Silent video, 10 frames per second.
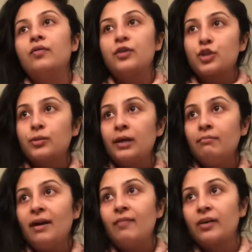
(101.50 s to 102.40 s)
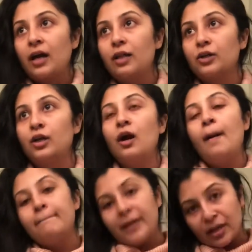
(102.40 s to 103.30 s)
the trim and the color
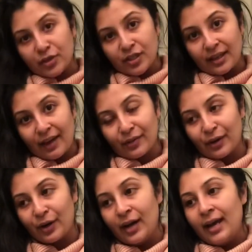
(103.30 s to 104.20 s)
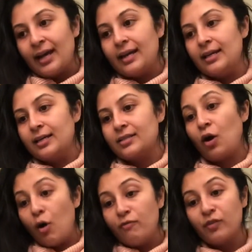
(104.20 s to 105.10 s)
paired together is
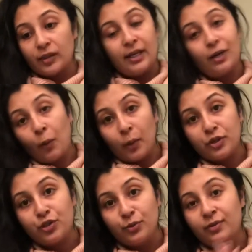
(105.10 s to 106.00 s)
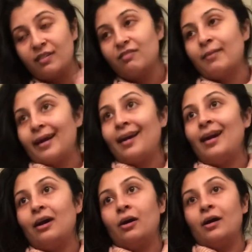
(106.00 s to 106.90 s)
hopefully going to give my
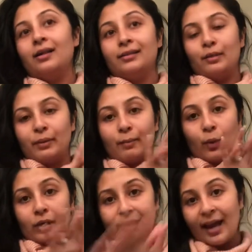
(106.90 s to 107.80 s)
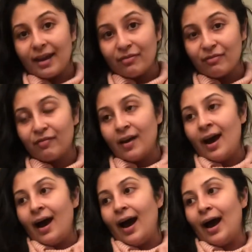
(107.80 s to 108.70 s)
hair a little bit more life.
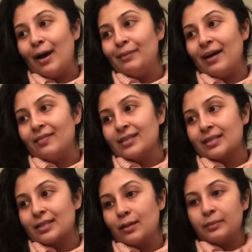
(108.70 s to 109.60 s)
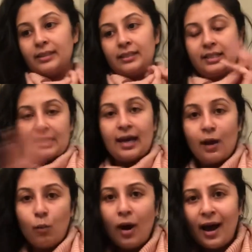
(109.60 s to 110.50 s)
And this is completely
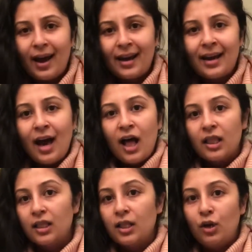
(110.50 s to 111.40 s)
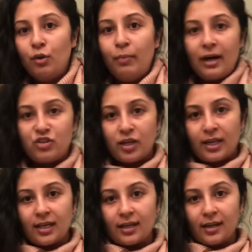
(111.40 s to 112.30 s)
DIY, low budget